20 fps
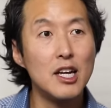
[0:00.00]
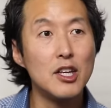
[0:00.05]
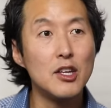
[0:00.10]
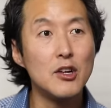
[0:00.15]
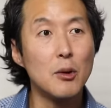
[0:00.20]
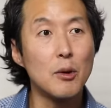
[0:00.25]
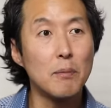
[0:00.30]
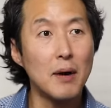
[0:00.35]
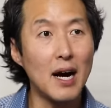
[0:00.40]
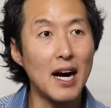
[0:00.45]

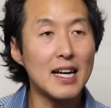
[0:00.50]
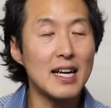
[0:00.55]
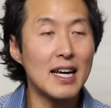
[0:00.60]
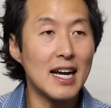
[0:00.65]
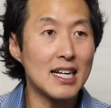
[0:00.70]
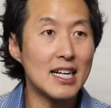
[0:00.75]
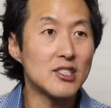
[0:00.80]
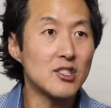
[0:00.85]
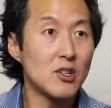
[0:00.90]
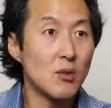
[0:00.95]
your body
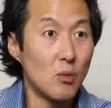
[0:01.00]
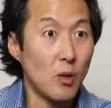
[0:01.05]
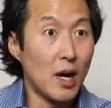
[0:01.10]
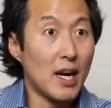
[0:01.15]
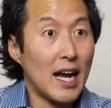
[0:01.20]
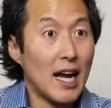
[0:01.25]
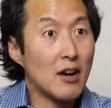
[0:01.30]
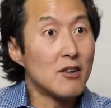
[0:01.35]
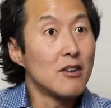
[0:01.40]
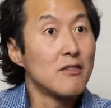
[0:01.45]
has to
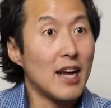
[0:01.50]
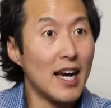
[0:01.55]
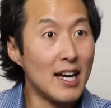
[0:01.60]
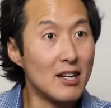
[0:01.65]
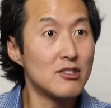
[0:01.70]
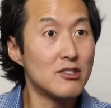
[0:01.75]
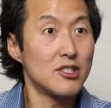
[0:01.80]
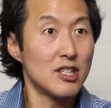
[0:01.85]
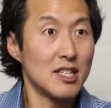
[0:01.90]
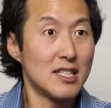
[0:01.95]
run out of
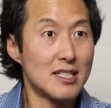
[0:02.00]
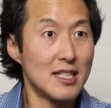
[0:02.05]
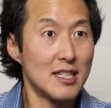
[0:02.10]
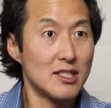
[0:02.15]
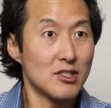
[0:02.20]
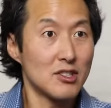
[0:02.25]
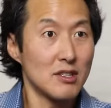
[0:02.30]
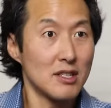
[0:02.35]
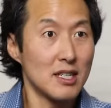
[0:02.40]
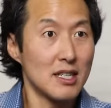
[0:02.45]
energy,
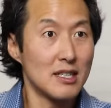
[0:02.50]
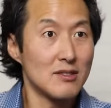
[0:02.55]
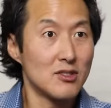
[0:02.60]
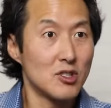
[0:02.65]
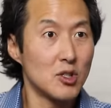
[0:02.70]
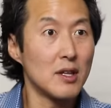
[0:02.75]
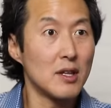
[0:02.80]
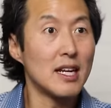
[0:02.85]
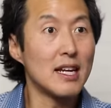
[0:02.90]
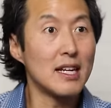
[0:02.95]
essentially,
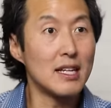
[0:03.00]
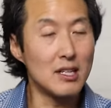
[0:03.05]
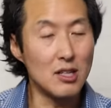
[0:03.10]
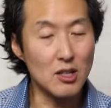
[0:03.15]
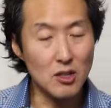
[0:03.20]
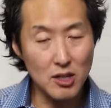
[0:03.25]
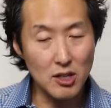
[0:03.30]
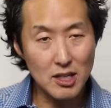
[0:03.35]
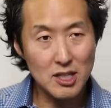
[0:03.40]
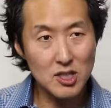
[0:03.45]
so that it
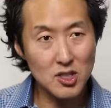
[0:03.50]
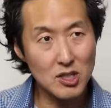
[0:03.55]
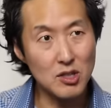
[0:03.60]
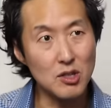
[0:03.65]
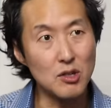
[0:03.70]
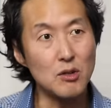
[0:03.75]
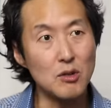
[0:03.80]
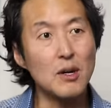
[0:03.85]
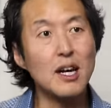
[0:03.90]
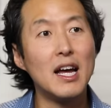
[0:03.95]
looks
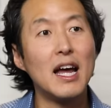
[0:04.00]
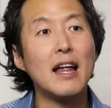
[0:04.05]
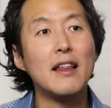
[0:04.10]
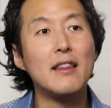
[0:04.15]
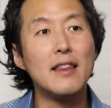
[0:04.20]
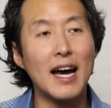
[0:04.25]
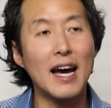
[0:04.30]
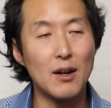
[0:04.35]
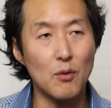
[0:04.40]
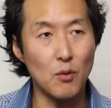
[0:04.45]
to
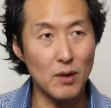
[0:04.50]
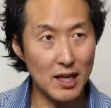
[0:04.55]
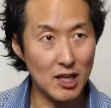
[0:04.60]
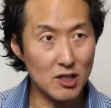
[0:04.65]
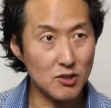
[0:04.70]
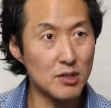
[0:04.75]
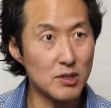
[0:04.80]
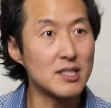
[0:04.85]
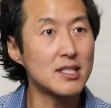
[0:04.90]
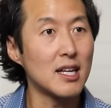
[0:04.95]
that
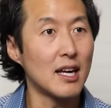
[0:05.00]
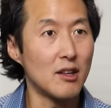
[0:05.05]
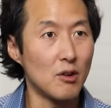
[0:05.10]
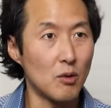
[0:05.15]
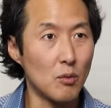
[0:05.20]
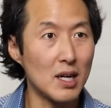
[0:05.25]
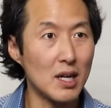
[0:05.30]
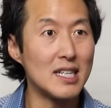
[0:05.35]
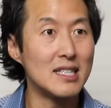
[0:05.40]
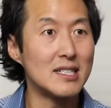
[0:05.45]

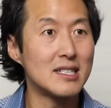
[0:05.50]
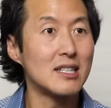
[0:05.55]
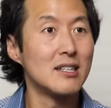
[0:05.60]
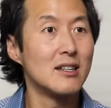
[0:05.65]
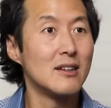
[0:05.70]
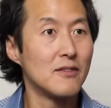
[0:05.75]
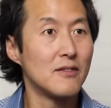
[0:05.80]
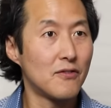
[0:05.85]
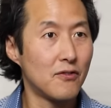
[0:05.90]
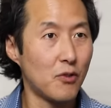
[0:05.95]
intracellular waste
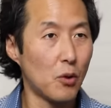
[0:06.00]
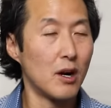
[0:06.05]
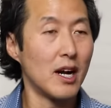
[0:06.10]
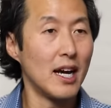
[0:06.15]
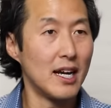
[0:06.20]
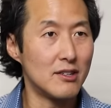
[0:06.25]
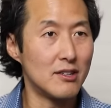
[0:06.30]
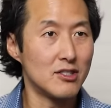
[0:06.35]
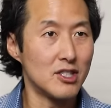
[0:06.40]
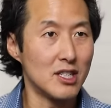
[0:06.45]
for
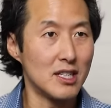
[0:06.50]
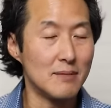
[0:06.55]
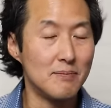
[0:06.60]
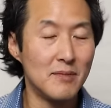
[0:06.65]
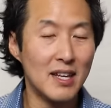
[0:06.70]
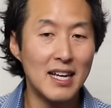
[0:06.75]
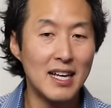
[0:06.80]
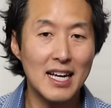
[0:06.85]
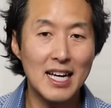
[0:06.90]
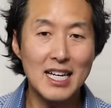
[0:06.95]
energy.
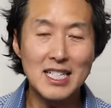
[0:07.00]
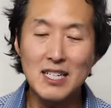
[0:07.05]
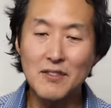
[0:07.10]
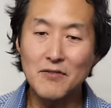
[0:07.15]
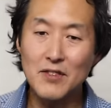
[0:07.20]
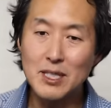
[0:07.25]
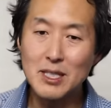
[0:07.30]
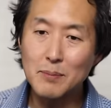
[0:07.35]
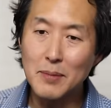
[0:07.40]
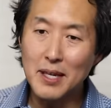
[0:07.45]
Because
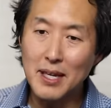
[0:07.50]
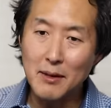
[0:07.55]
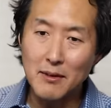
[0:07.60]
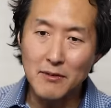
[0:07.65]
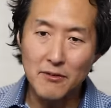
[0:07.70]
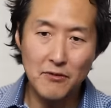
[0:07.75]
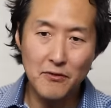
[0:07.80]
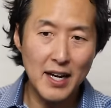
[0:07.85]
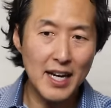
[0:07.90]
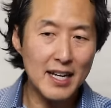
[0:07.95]
if it's being
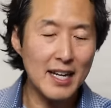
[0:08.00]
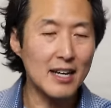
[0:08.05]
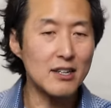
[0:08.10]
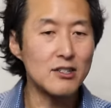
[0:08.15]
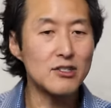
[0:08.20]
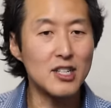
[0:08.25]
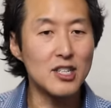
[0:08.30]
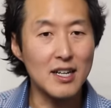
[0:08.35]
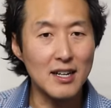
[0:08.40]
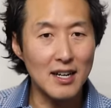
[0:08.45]
fed
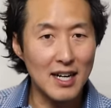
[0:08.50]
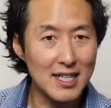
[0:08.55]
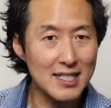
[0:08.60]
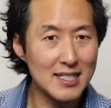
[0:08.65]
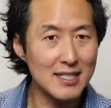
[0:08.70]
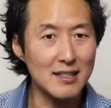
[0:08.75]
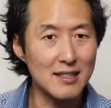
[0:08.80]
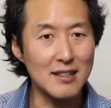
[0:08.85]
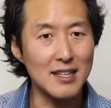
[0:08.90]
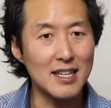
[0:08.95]
energy
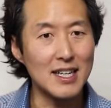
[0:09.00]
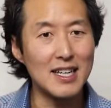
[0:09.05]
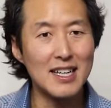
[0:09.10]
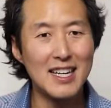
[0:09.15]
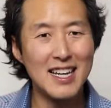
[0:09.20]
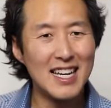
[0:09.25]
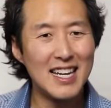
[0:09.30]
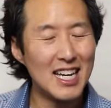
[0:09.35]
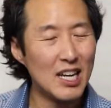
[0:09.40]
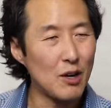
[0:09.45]
constantly,
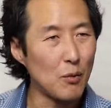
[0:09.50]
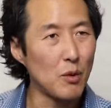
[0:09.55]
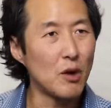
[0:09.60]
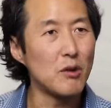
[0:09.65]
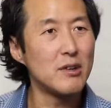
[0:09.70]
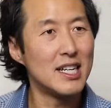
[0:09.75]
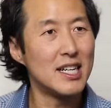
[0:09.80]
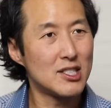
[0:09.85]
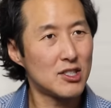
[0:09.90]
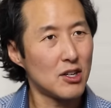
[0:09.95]
it
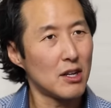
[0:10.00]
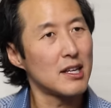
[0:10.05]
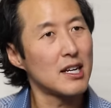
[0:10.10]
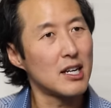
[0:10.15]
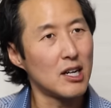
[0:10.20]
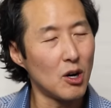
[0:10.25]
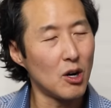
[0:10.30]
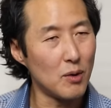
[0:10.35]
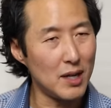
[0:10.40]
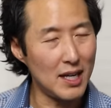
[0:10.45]
won't necessarily
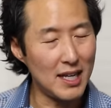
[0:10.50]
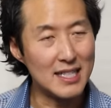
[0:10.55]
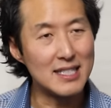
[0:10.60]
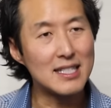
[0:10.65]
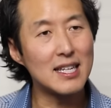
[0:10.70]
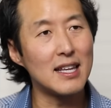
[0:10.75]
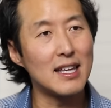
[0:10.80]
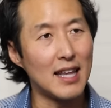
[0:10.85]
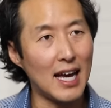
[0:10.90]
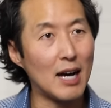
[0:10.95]
go
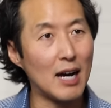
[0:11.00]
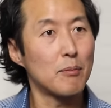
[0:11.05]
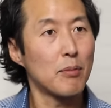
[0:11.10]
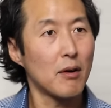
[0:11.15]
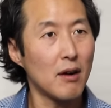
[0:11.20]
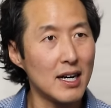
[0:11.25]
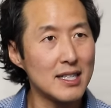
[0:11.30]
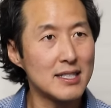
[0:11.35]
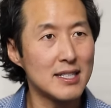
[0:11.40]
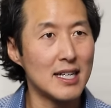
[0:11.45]
into that
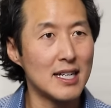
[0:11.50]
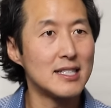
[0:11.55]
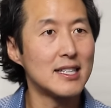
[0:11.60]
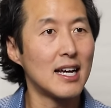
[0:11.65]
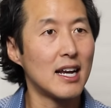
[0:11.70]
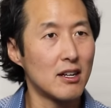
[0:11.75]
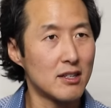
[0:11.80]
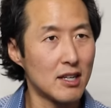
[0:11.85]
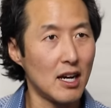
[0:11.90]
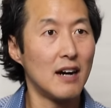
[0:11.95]
process,
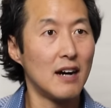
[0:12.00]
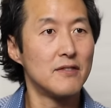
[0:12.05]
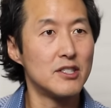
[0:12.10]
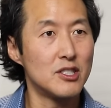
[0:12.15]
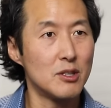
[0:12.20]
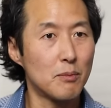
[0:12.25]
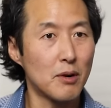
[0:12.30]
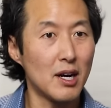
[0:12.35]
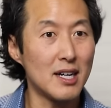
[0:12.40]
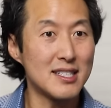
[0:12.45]
that
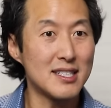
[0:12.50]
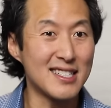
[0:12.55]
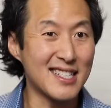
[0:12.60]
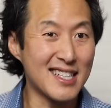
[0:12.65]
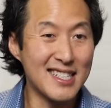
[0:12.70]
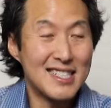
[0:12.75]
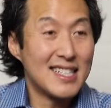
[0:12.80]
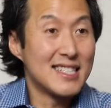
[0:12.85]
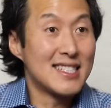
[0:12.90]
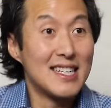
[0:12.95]
autophagy process,
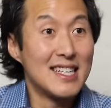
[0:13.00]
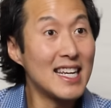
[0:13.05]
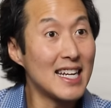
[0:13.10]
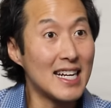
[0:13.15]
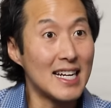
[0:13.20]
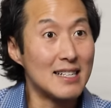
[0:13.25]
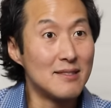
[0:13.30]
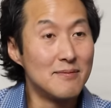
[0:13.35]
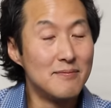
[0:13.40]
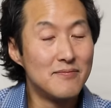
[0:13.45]
because it doesn't
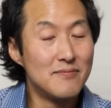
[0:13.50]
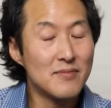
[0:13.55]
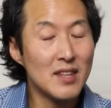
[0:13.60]
need it.